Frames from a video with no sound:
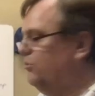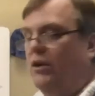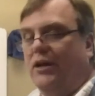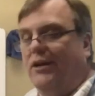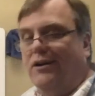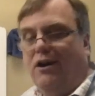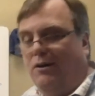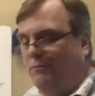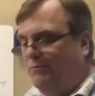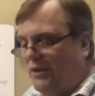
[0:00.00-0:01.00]

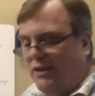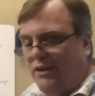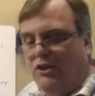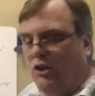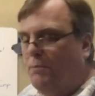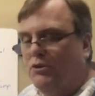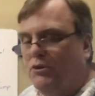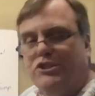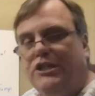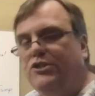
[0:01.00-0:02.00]
into,
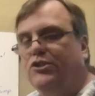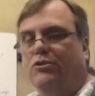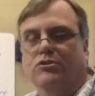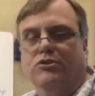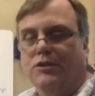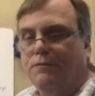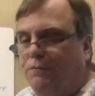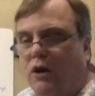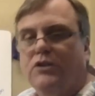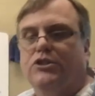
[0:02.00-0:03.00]
procedures
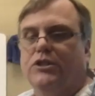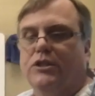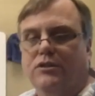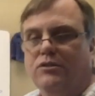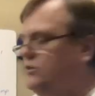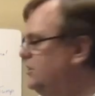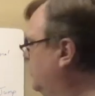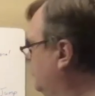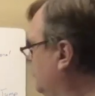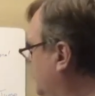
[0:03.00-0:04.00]
and functions and other
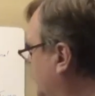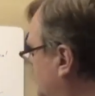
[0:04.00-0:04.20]
things